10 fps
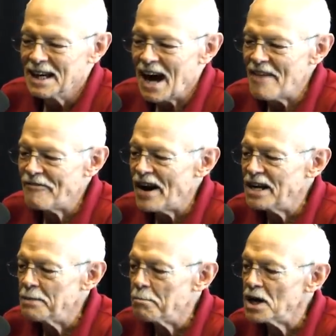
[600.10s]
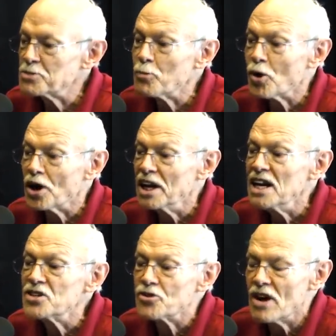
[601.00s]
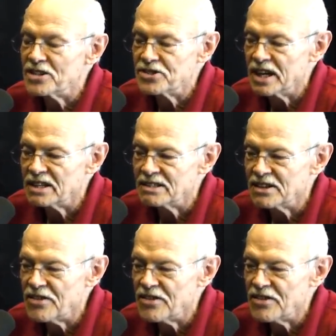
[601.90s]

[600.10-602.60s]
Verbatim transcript: I find it much more interesting to